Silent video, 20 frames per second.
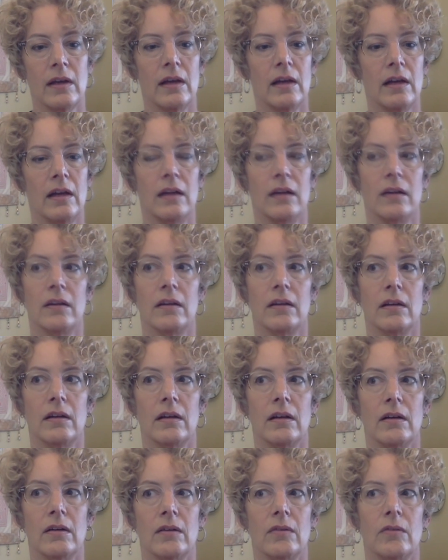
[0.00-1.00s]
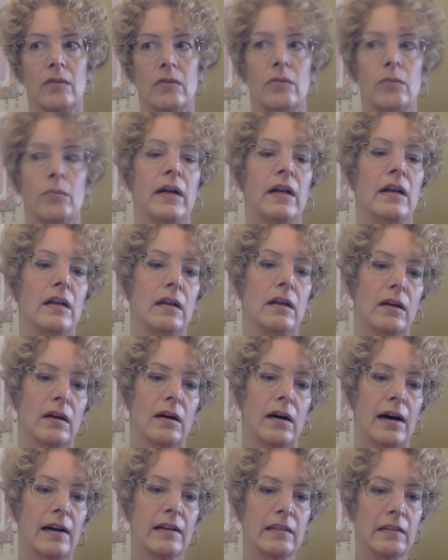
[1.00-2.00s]
And when
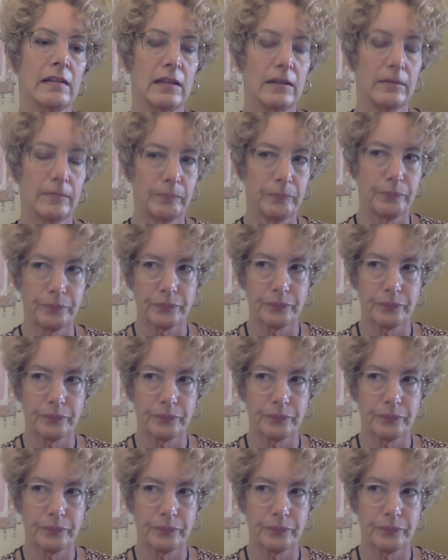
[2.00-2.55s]
oxalate